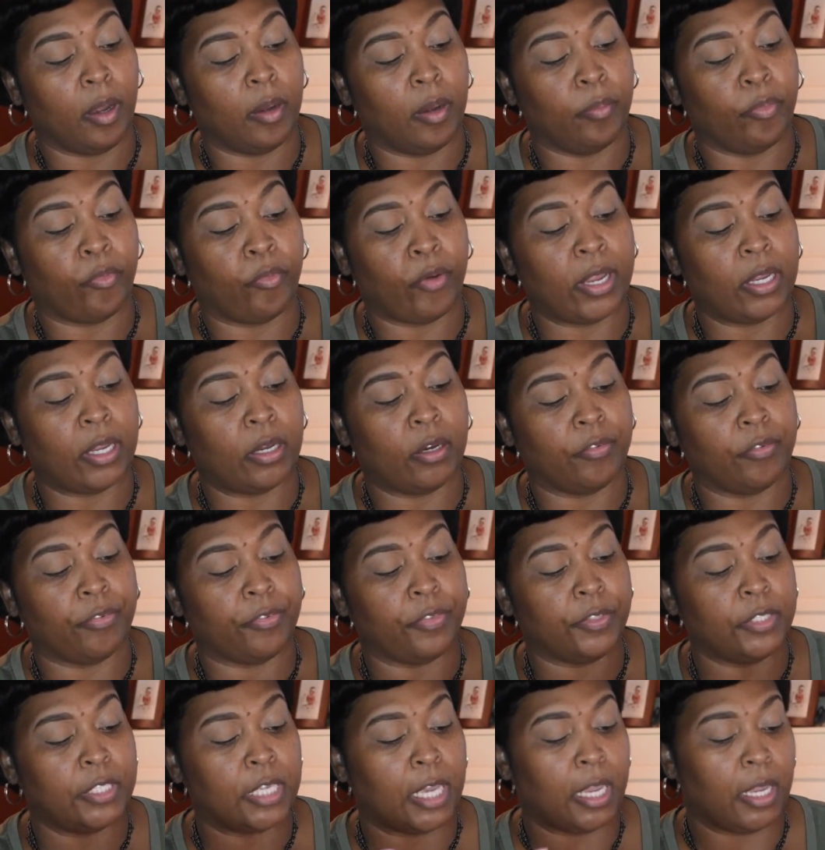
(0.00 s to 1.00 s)
Break of
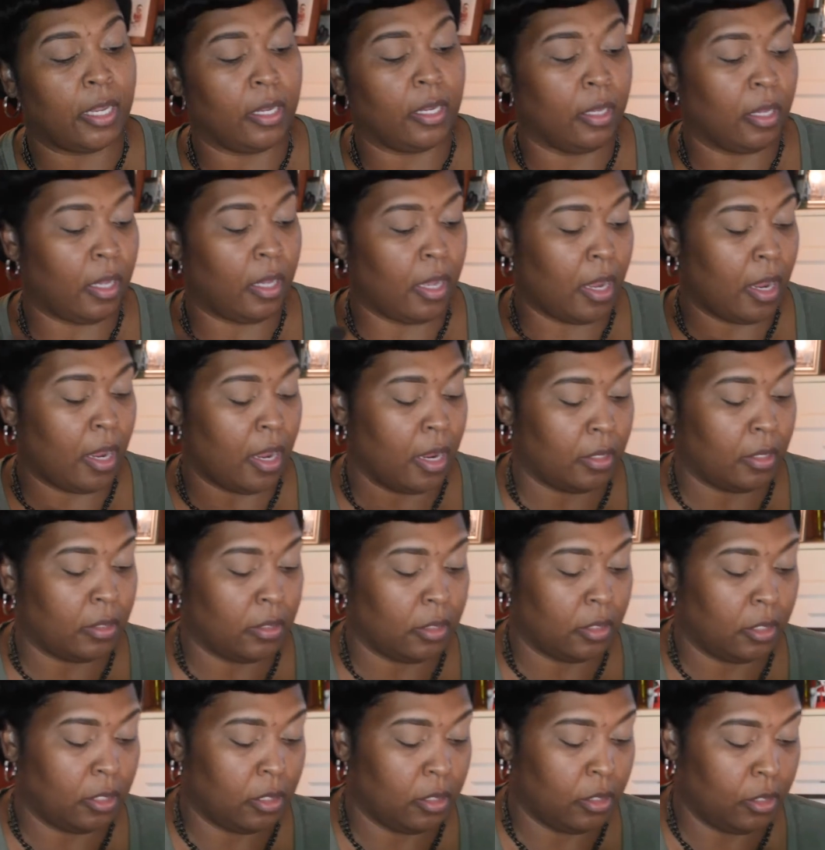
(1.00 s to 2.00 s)
Day,
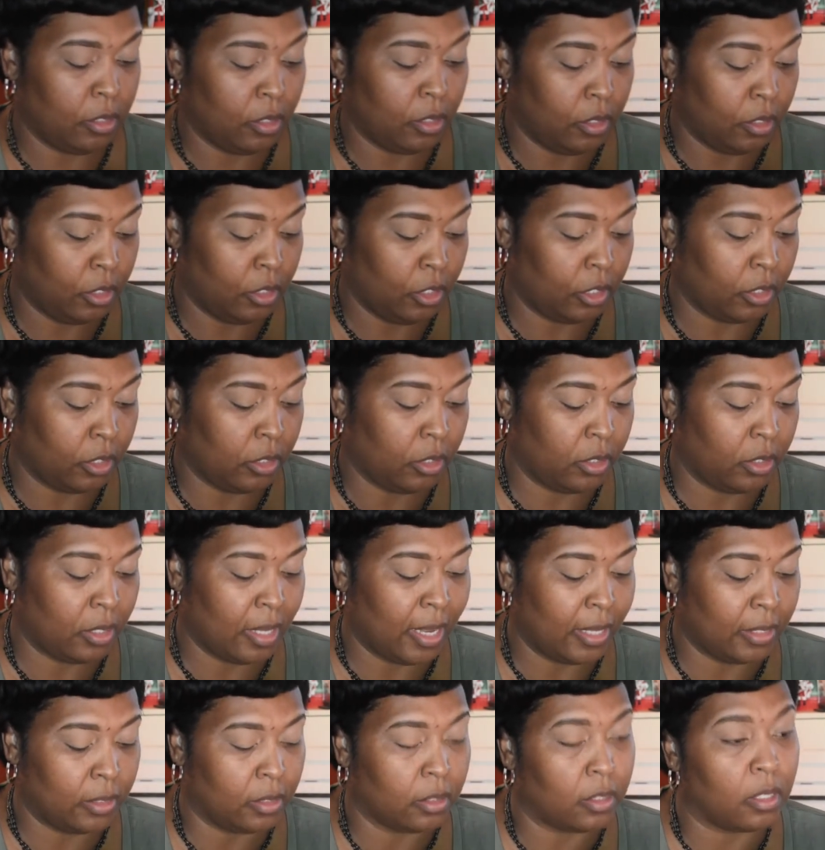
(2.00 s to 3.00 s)
and to just
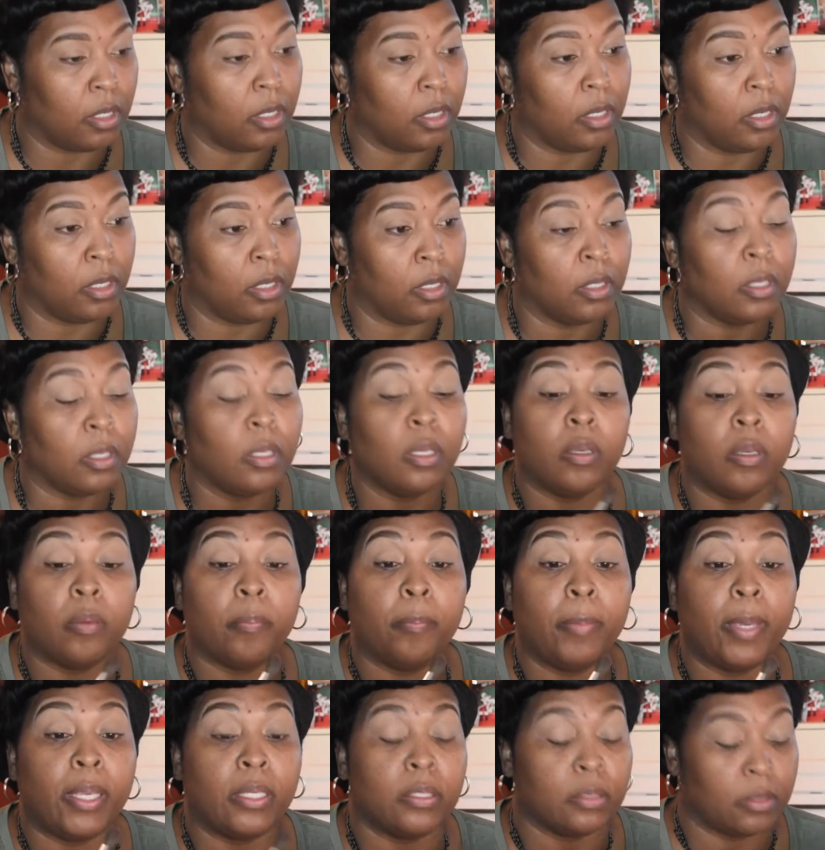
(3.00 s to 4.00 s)
as the
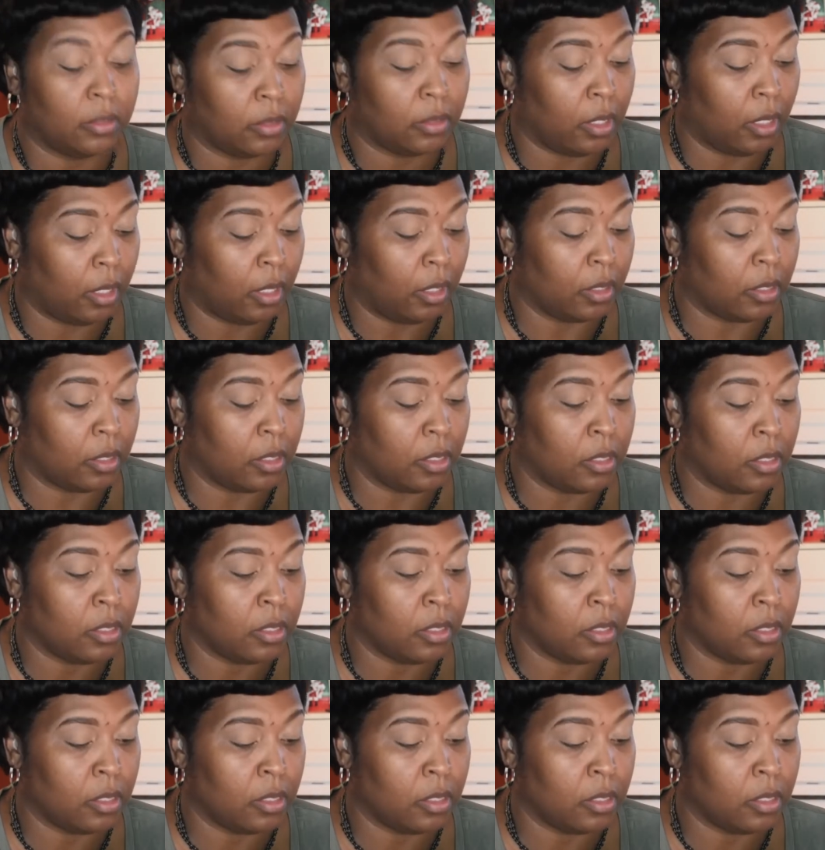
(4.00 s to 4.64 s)
base color,